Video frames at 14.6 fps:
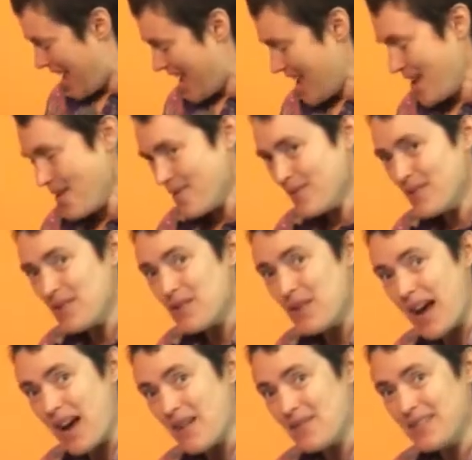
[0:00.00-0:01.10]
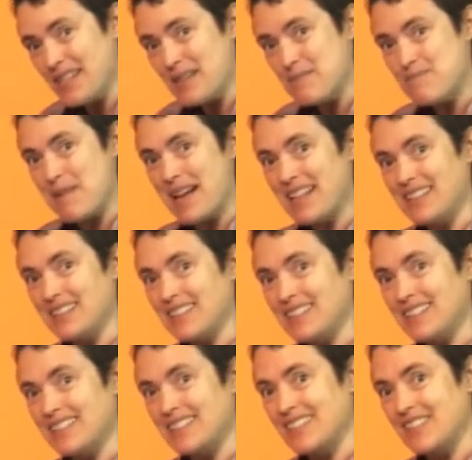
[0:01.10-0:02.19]
If you have any
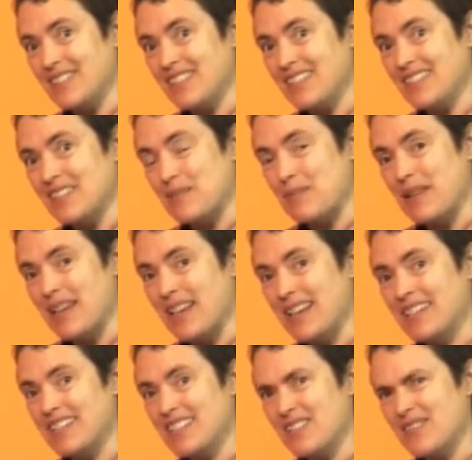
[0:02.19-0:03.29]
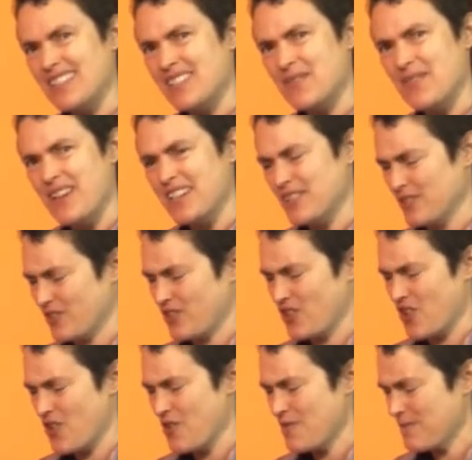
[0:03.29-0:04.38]
bells that you'd like to play just for this final
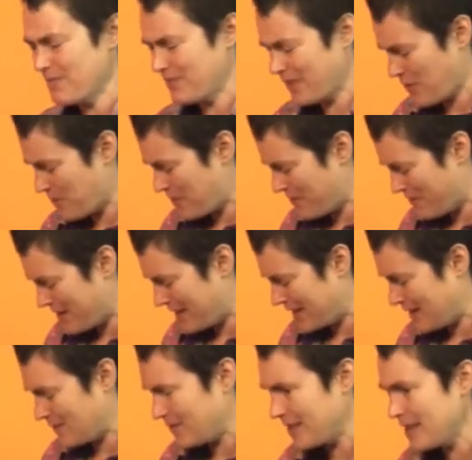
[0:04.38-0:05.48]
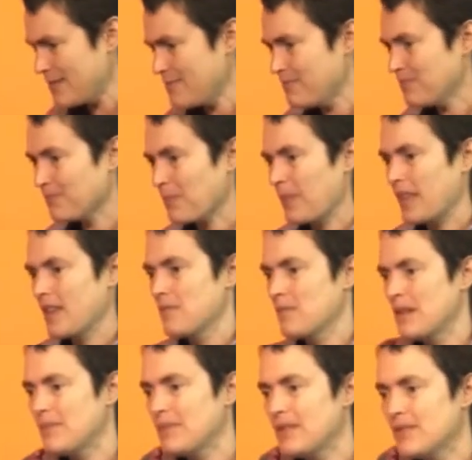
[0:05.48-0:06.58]
song, that would be really lovely.
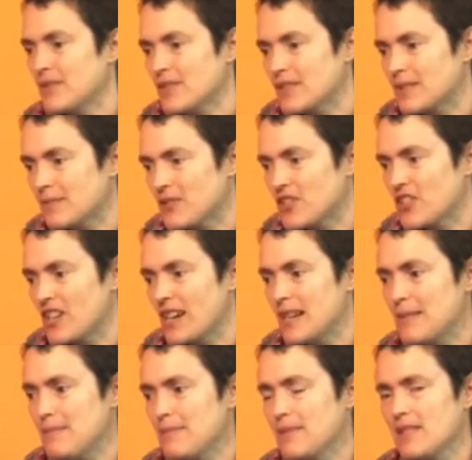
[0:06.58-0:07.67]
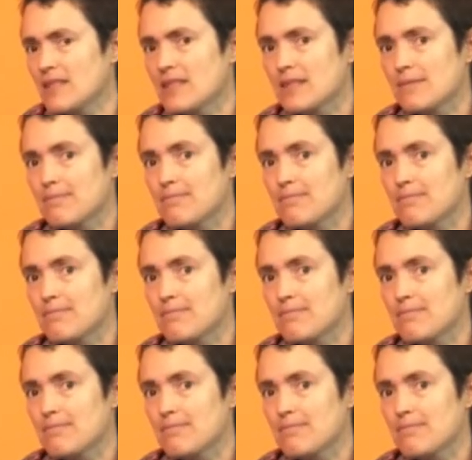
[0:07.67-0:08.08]
Maybe you've got some chimes.